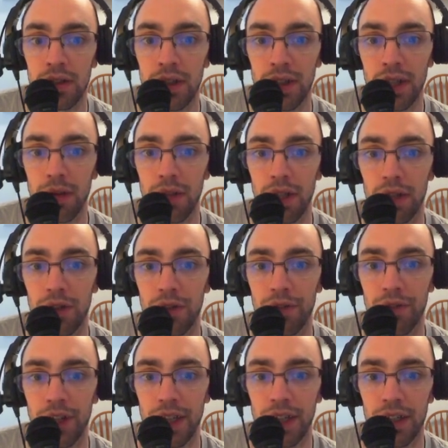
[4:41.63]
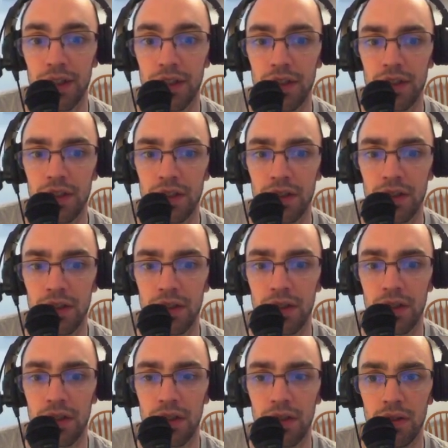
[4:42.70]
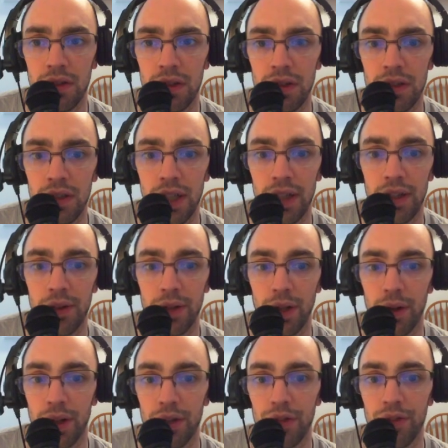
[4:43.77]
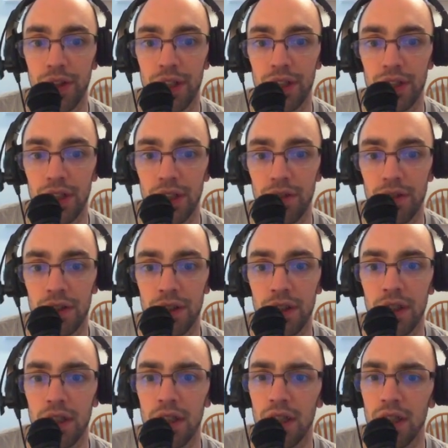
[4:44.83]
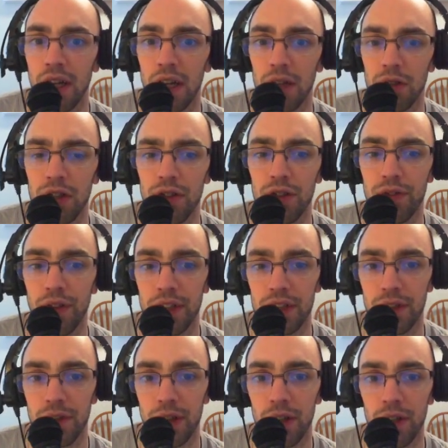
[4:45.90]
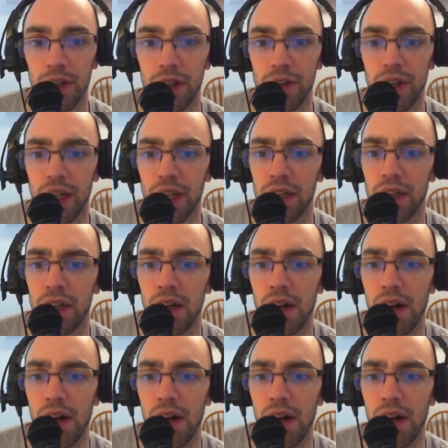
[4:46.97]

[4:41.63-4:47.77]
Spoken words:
I think I'm going to use phase... No? Yeah, there we go. I use phase shift. I should have used phase shift earlier there.